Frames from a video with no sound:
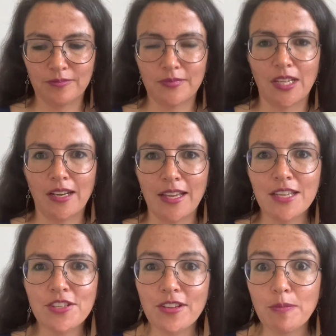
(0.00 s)
And I
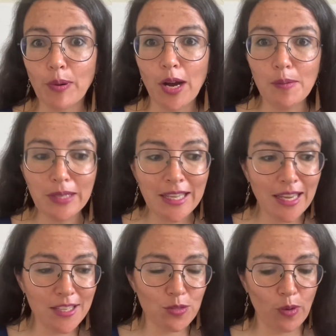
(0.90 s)
guess you could probably
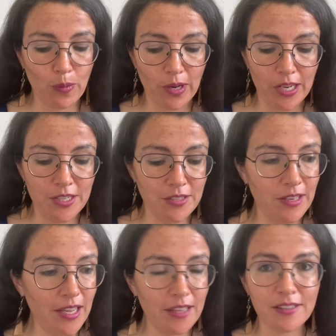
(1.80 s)
guess what we're going to do
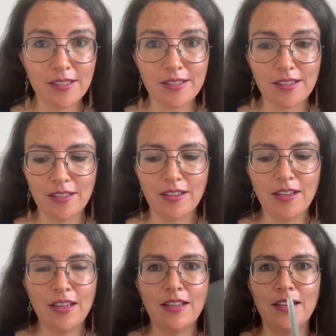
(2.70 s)
next
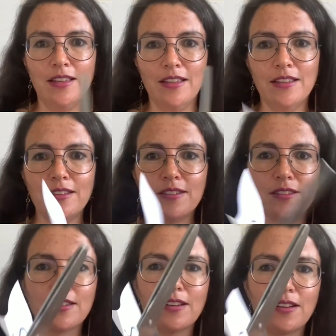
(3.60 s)

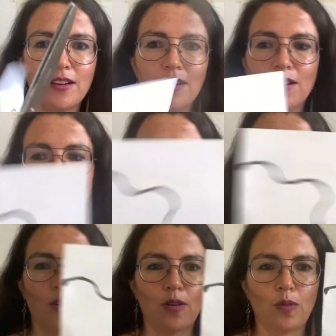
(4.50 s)
is
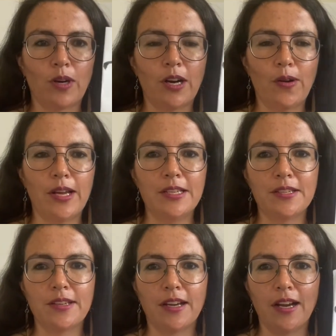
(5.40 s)
we're going
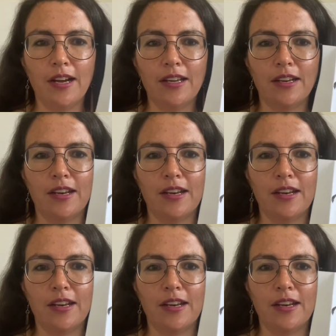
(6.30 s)
to cut